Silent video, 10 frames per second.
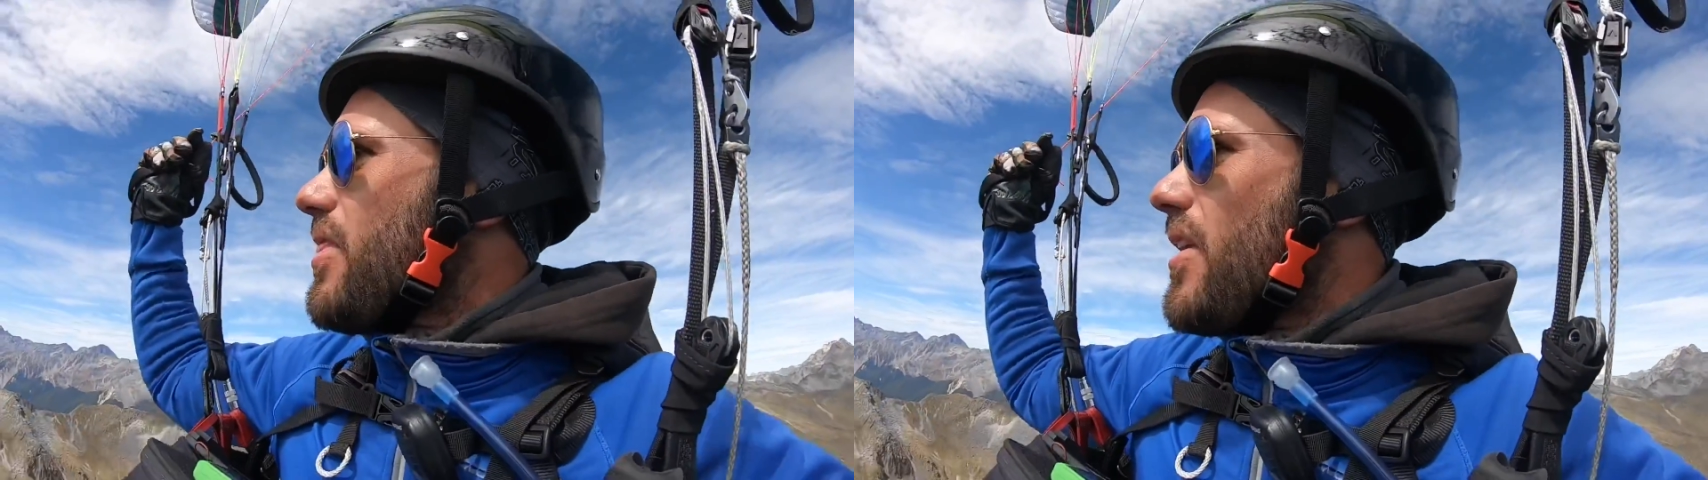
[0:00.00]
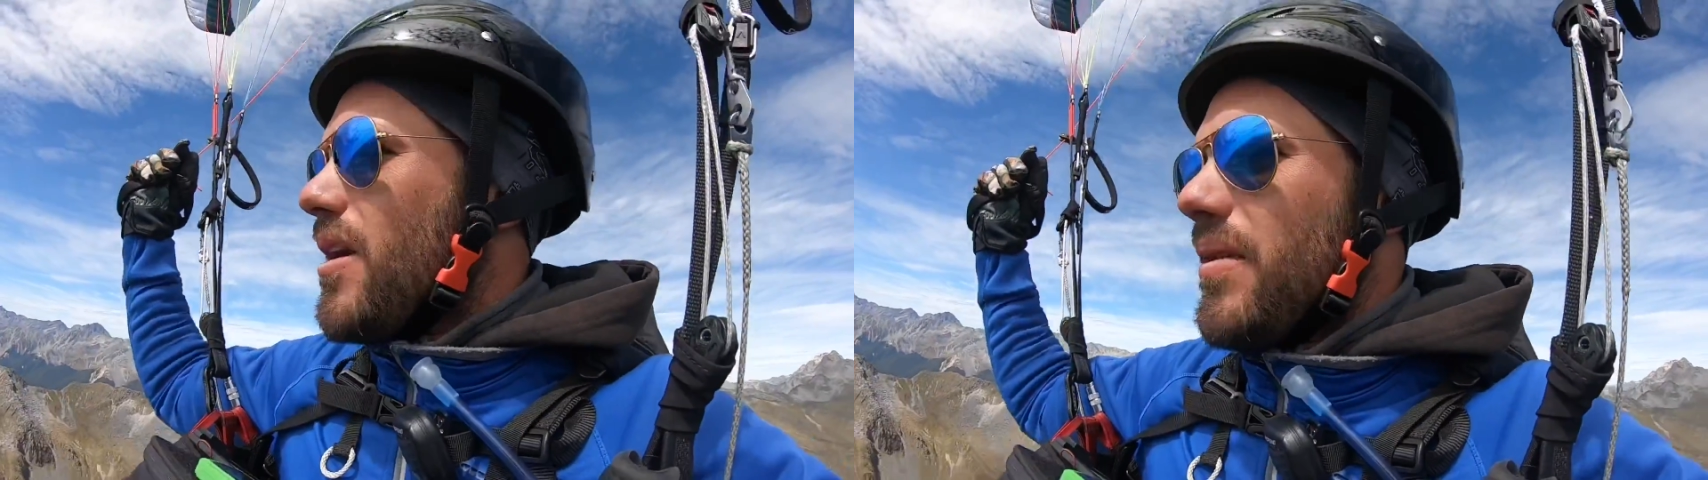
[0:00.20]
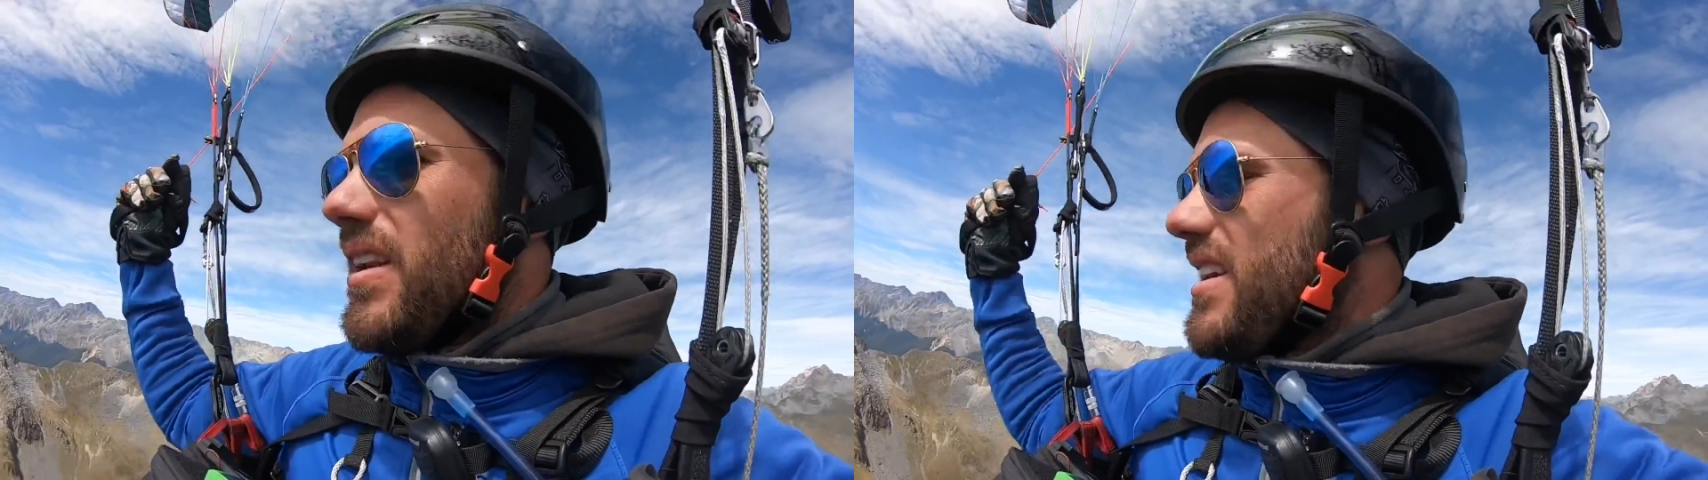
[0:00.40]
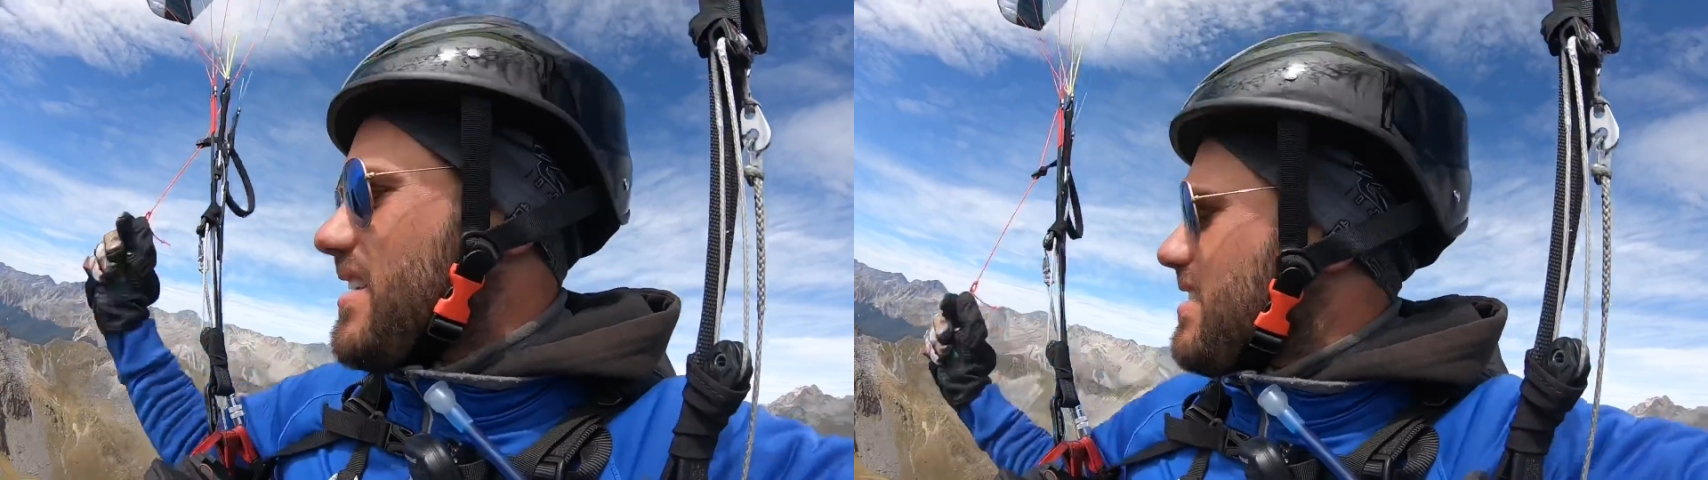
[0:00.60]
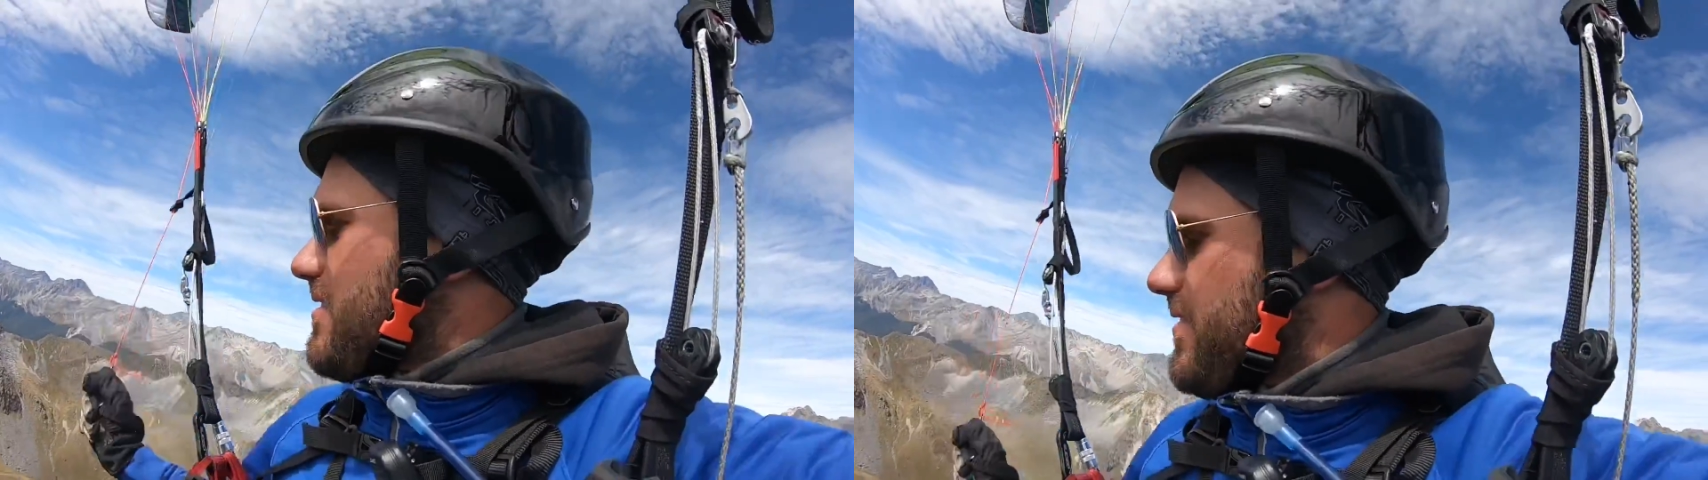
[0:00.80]
thermal here,
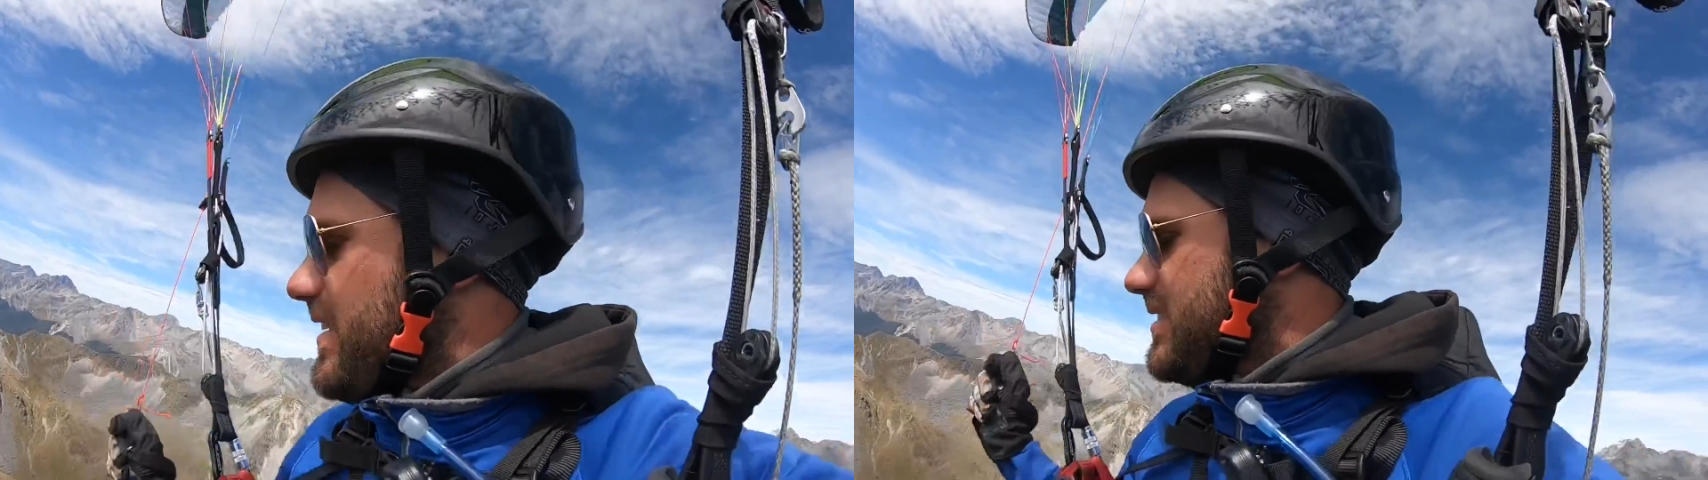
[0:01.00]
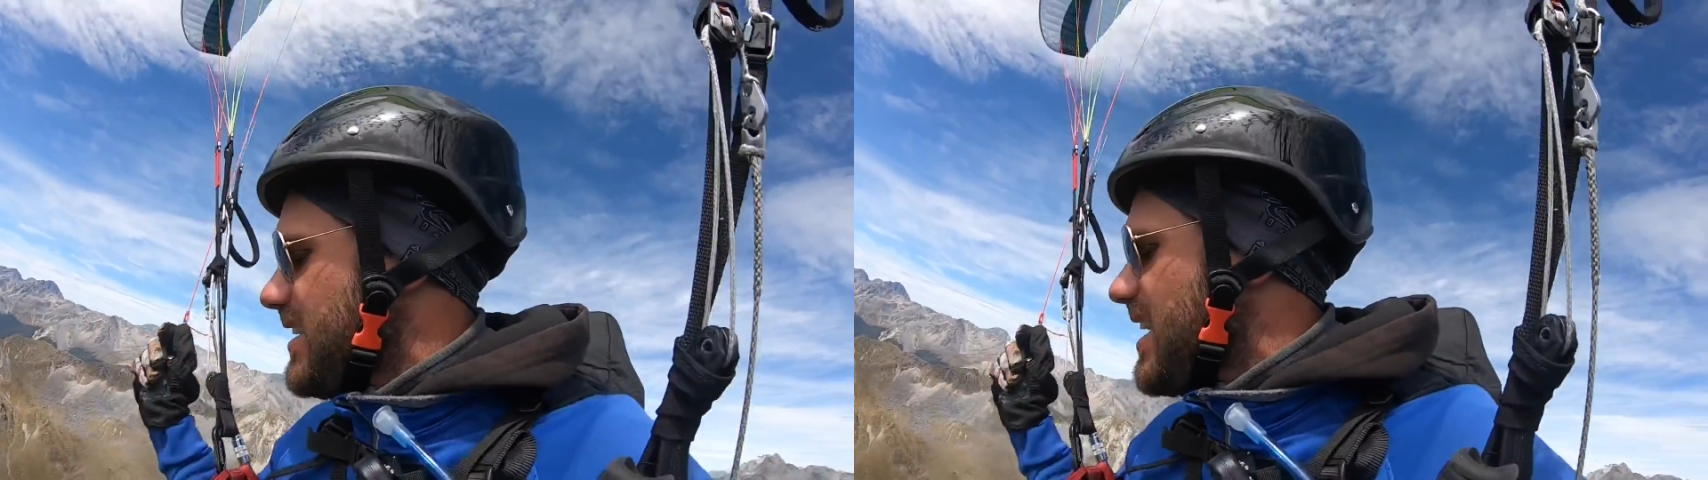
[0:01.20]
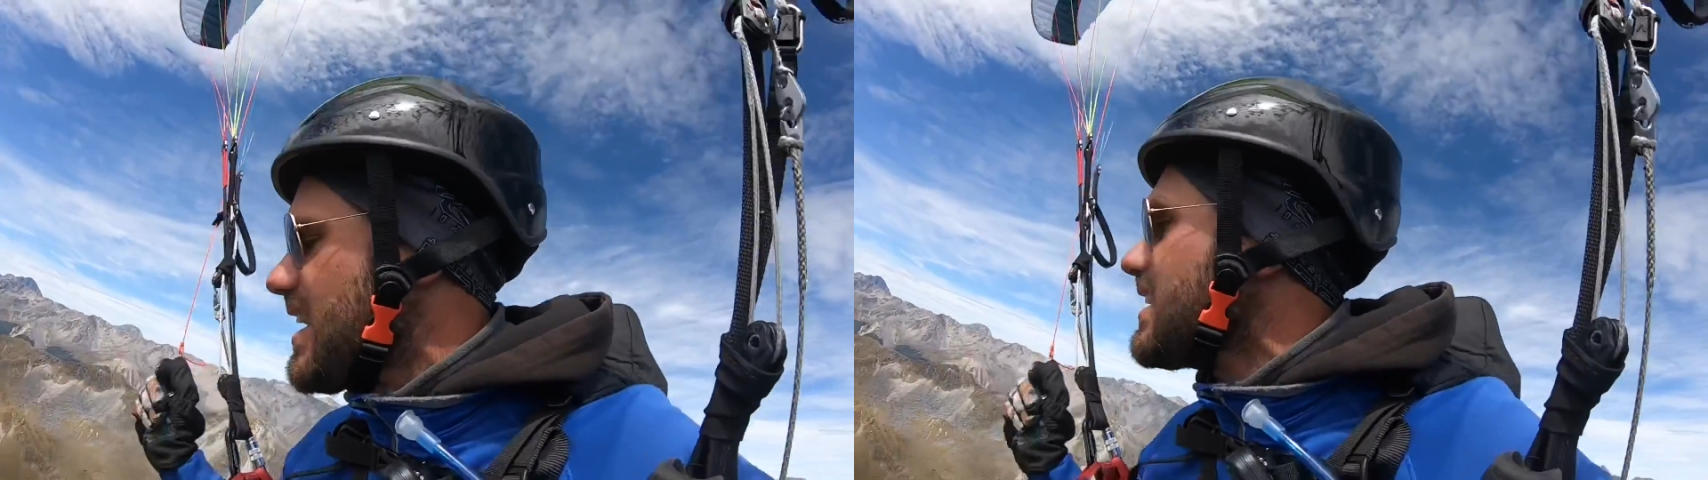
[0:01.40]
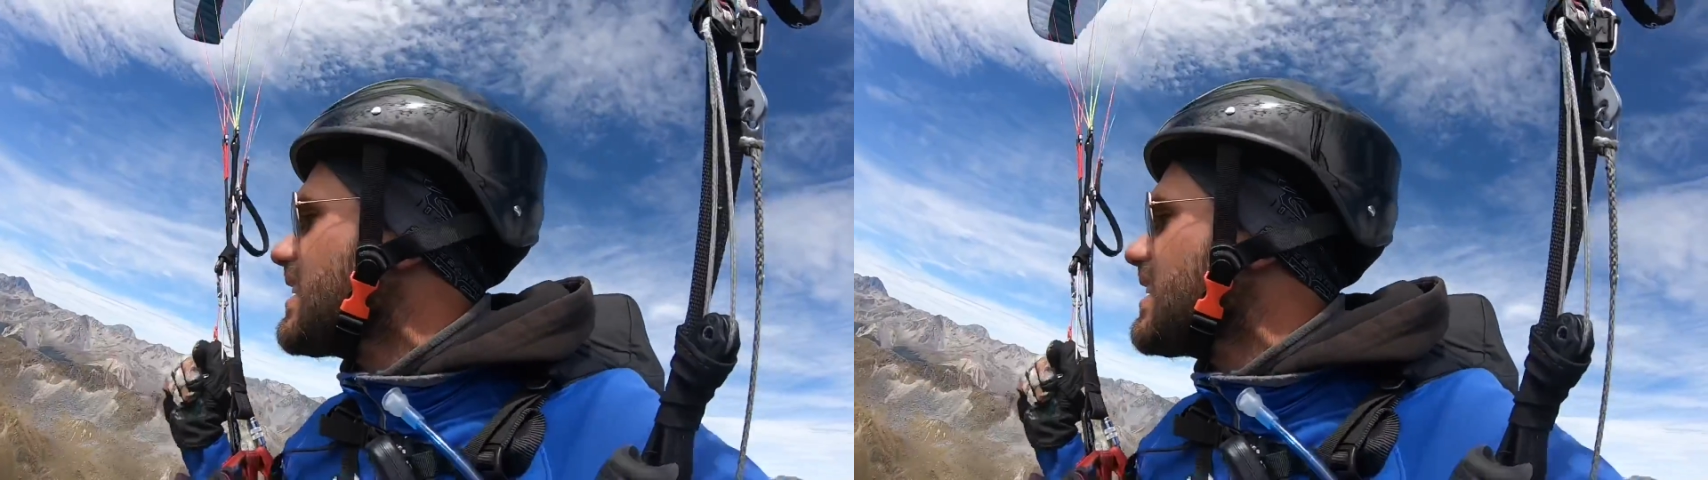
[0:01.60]
it feels like.